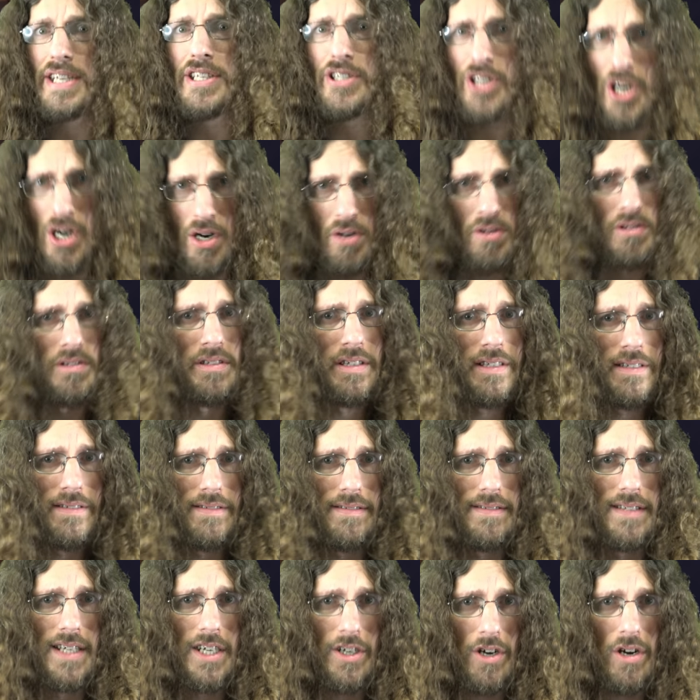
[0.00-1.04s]
know that
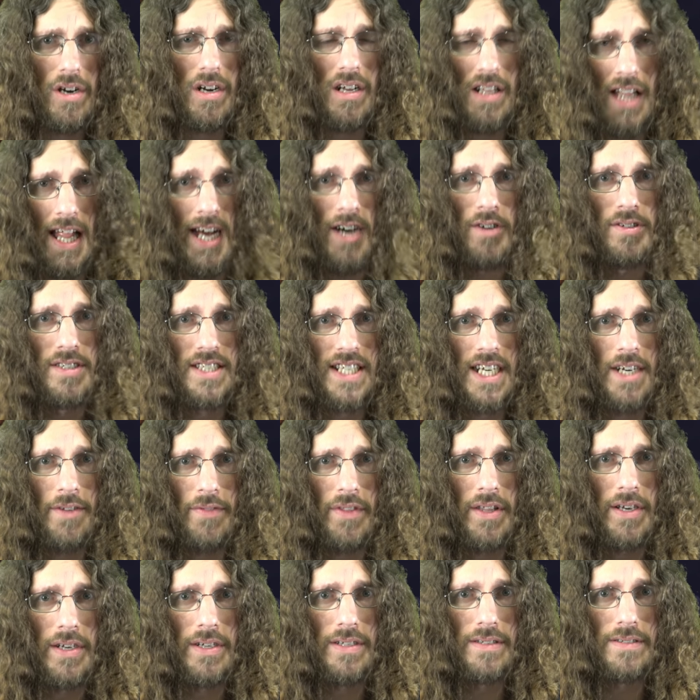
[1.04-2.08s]
there are clowns out
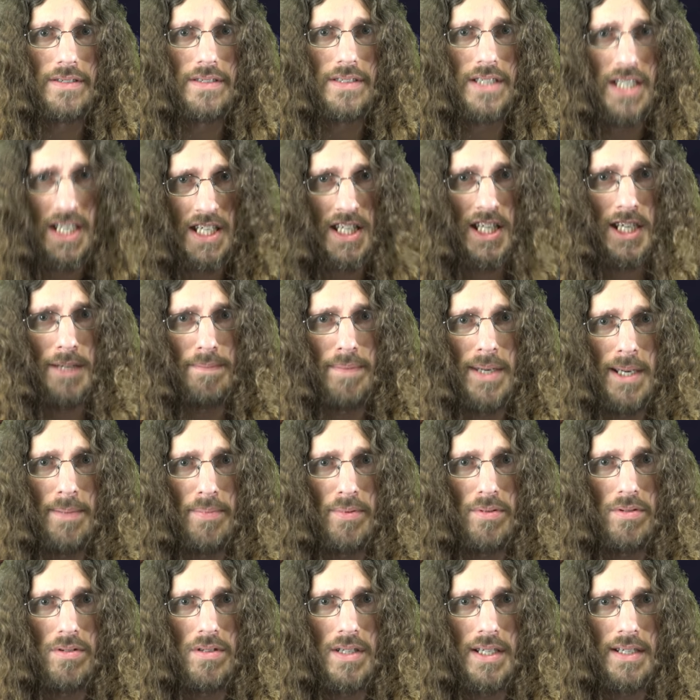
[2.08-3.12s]
there killing
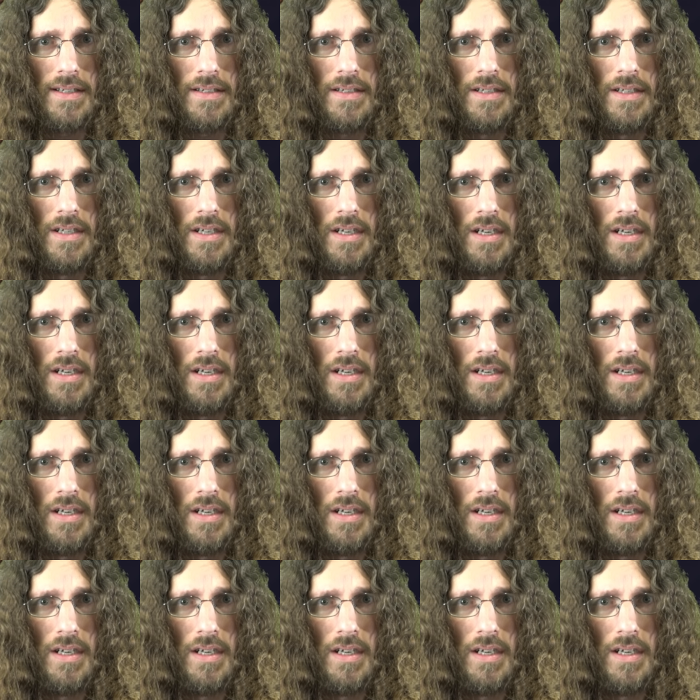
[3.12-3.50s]
people, and